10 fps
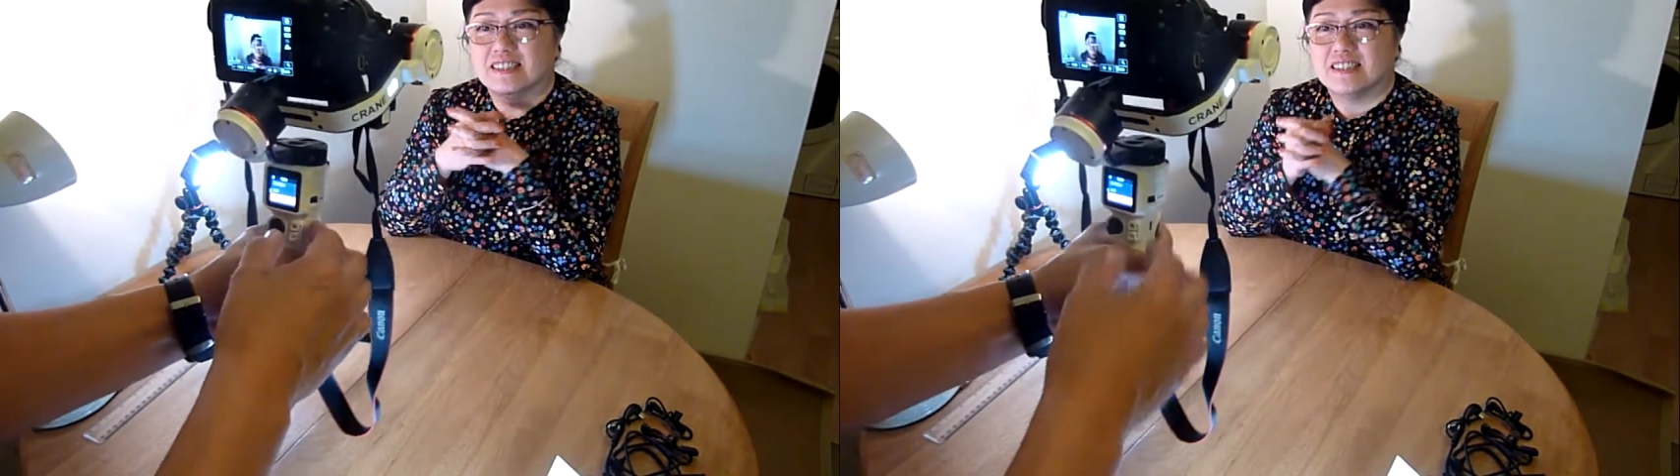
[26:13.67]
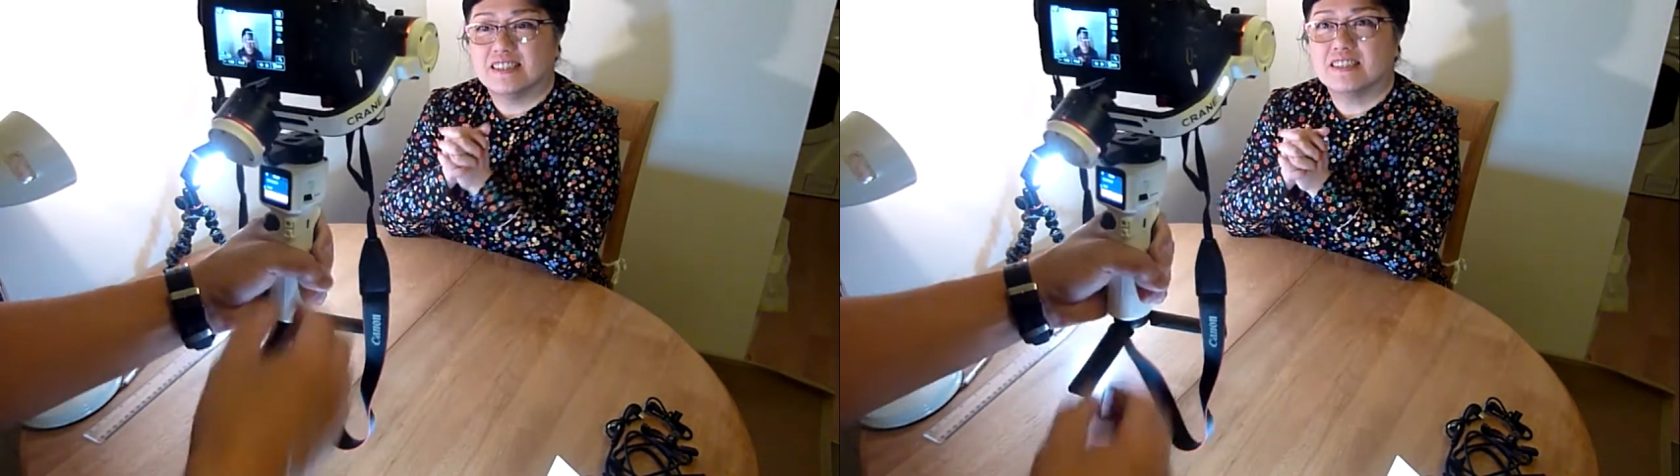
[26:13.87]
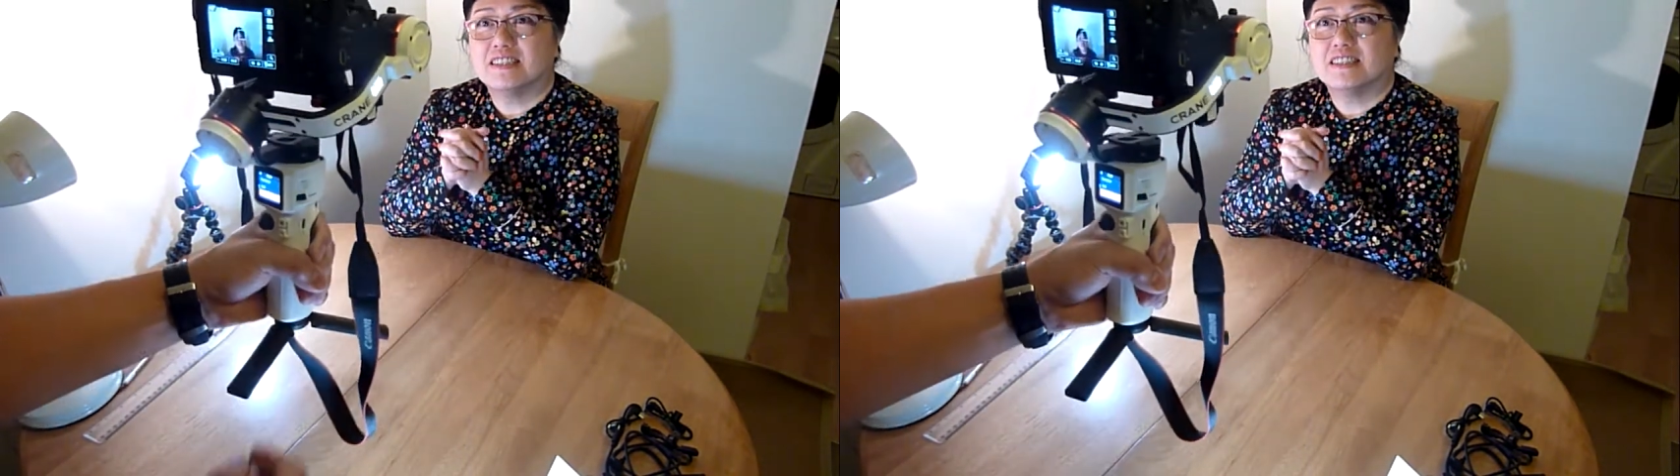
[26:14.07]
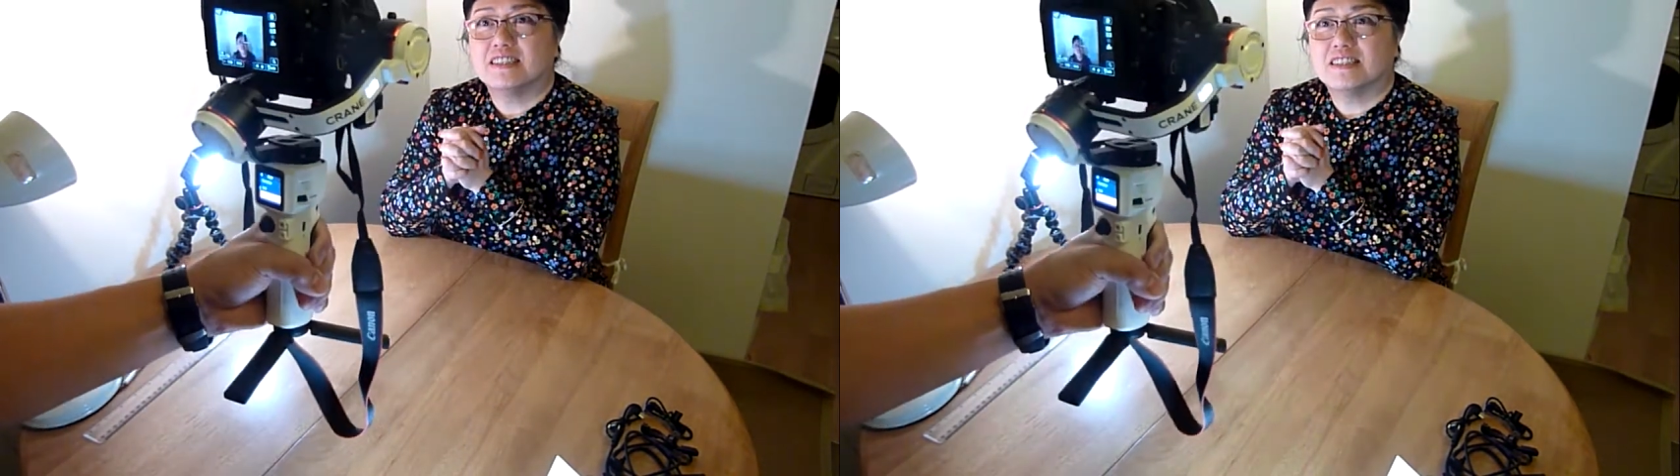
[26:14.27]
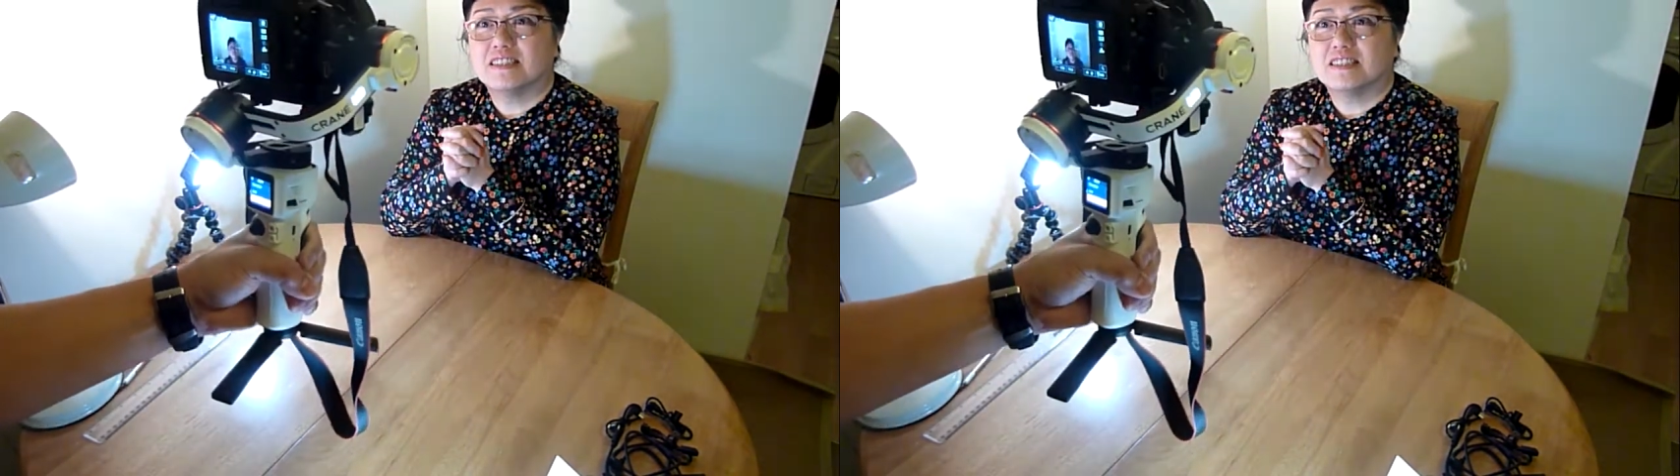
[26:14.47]
Follow.
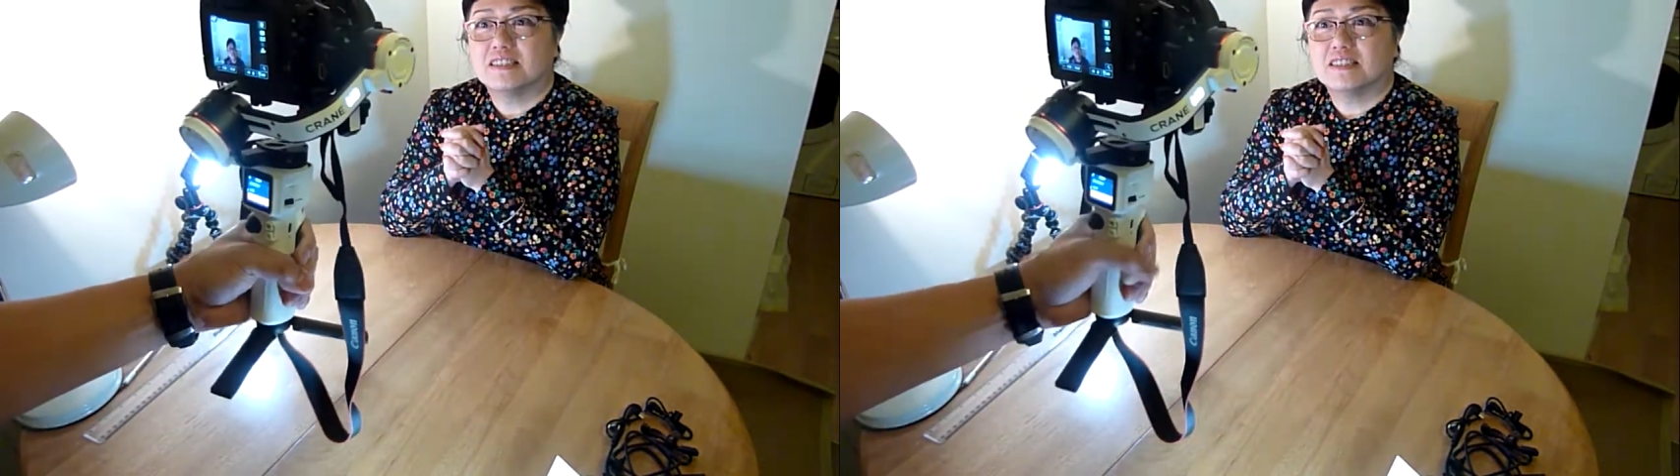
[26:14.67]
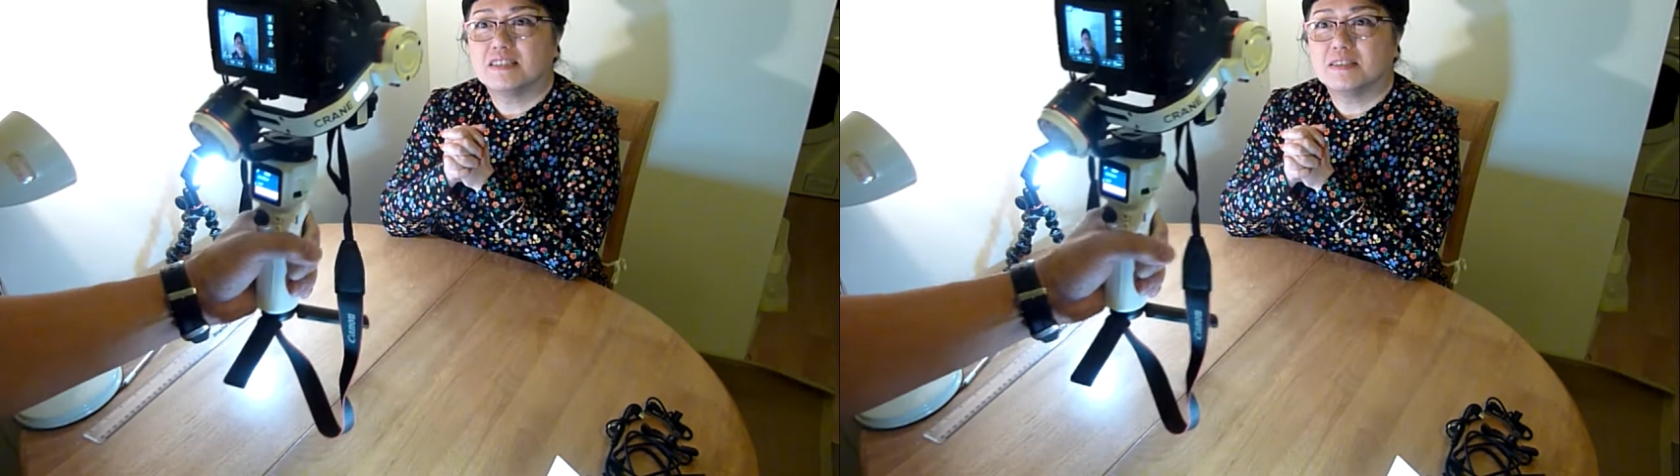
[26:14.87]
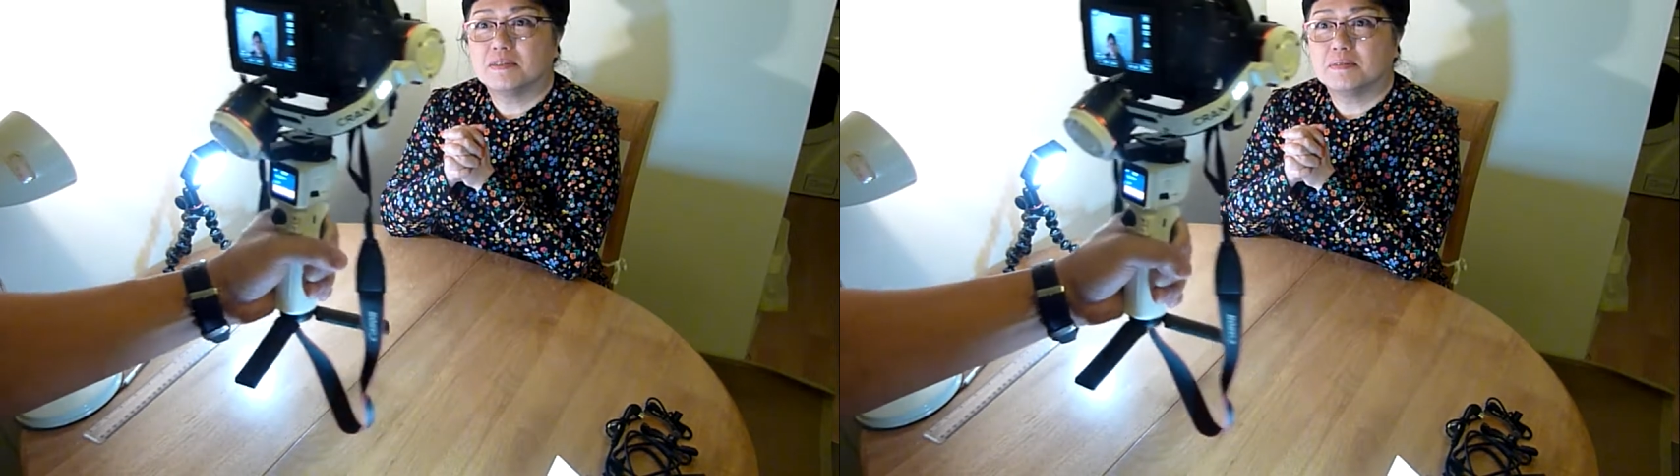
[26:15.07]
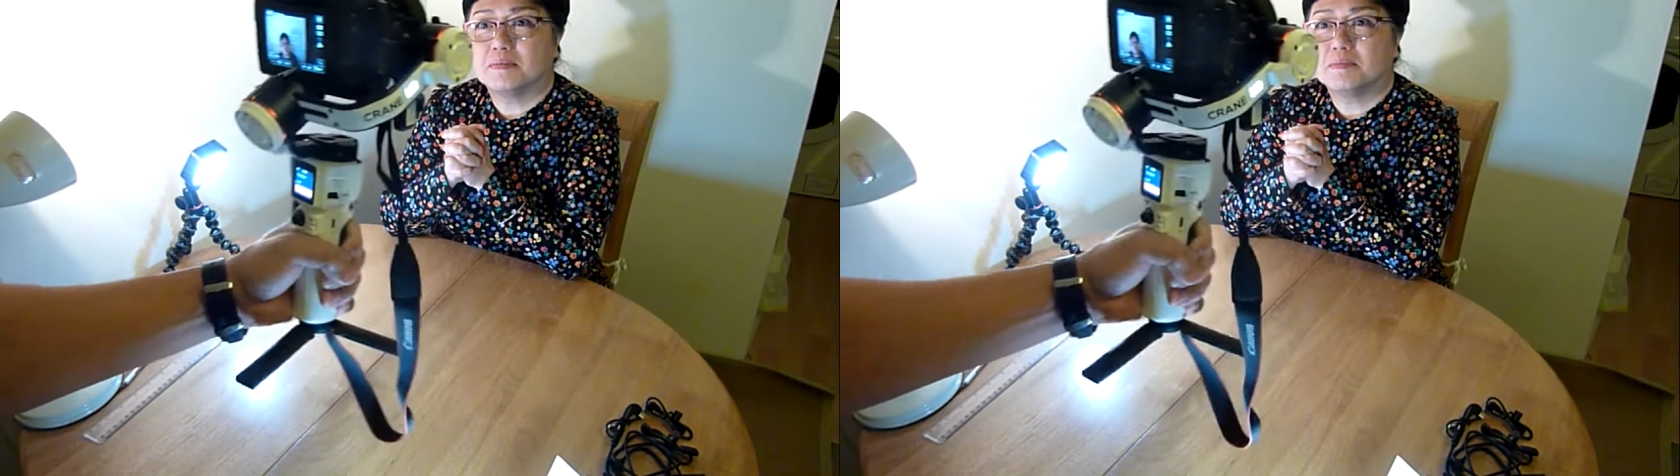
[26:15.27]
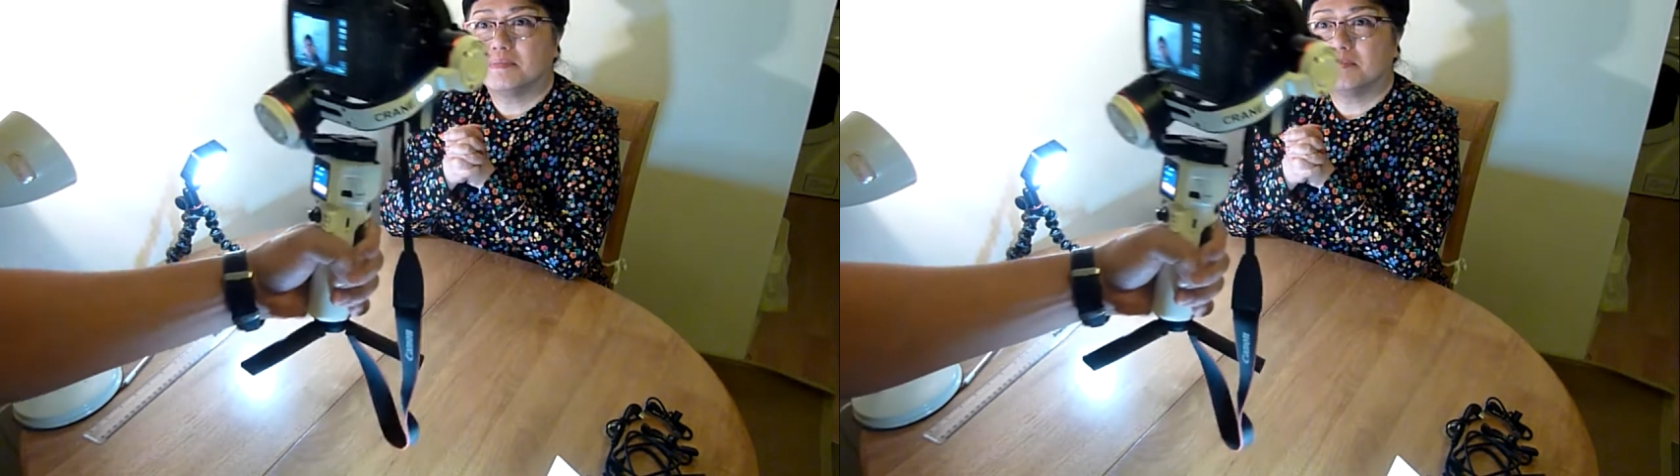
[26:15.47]
So I would